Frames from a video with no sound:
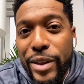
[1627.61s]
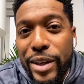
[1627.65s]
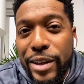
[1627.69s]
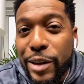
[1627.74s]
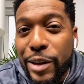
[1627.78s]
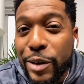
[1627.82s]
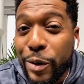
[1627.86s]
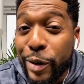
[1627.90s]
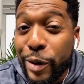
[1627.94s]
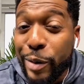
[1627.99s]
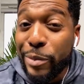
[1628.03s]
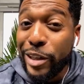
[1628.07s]

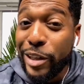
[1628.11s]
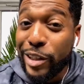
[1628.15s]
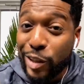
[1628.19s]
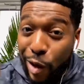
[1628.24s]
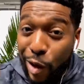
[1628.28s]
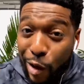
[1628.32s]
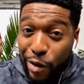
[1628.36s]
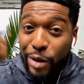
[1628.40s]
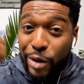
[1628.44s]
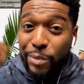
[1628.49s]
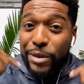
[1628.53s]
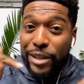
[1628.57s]
Mm. You know what I mean?
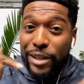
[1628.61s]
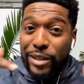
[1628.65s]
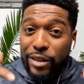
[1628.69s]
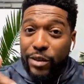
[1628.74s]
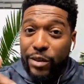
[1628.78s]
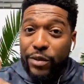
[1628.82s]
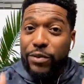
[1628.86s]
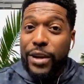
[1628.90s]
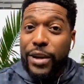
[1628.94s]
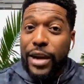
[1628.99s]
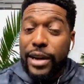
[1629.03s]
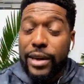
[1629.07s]
Talking
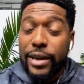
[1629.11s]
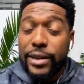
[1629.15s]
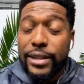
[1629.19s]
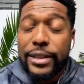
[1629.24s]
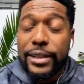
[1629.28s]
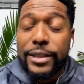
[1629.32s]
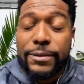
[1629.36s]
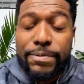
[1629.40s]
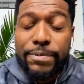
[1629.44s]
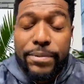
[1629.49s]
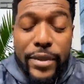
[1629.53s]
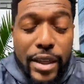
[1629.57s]
myself out of
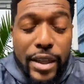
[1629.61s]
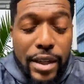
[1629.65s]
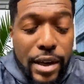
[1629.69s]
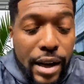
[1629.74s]
this.